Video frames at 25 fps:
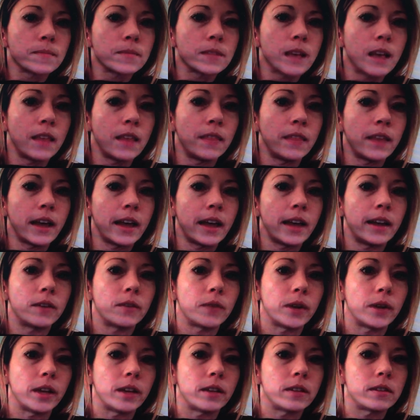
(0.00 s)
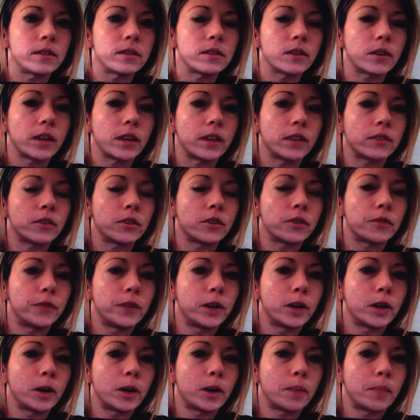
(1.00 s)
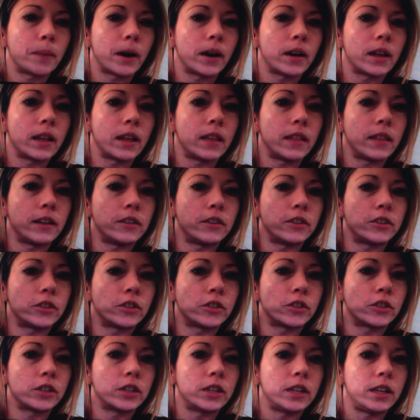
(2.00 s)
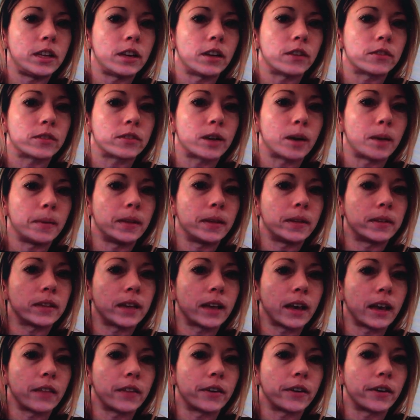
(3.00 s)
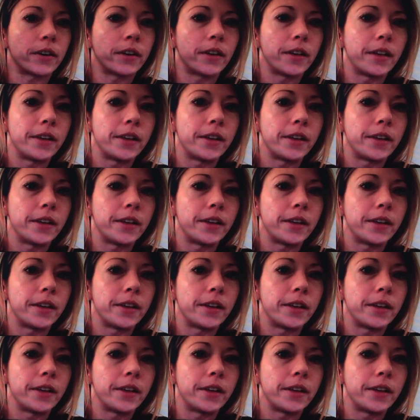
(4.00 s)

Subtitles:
and then, so your feet are apart, and then just your knee is coming together.